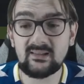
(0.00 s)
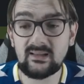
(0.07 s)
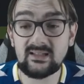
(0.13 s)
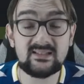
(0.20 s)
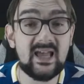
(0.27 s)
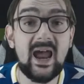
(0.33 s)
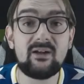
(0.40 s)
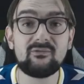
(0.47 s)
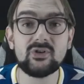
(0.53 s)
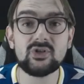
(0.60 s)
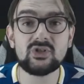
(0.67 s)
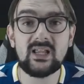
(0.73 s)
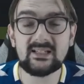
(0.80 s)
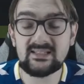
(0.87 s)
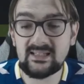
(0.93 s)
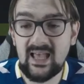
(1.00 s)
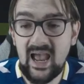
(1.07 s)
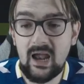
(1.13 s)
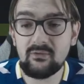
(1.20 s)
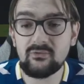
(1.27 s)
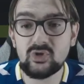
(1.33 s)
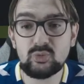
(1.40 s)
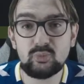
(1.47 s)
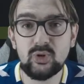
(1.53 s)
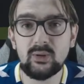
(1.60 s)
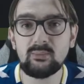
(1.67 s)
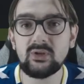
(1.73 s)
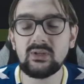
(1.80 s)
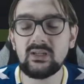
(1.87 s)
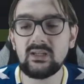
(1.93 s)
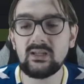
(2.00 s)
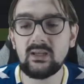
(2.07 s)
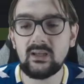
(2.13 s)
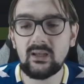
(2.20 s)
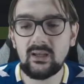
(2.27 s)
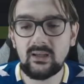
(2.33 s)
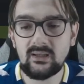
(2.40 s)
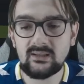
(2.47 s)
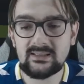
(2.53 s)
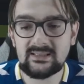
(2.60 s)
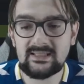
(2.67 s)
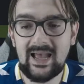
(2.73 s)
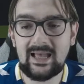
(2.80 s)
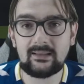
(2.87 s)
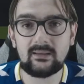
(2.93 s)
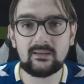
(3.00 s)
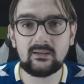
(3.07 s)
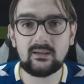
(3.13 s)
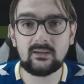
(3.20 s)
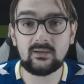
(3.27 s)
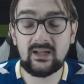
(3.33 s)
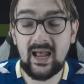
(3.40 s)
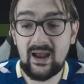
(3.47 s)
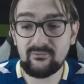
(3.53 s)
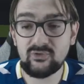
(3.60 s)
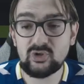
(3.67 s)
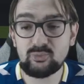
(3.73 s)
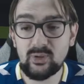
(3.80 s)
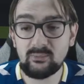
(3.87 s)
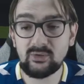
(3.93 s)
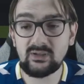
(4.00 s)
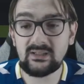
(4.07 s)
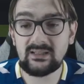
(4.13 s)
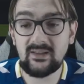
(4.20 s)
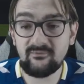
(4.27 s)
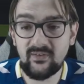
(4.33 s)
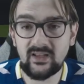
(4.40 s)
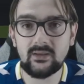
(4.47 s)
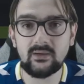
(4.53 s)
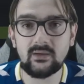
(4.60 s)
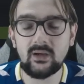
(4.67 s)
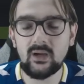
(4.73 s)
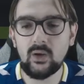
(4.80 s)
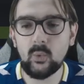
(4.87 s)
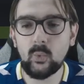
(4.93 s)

That's average. That's an average Premier League stat, or an average Premier League defender.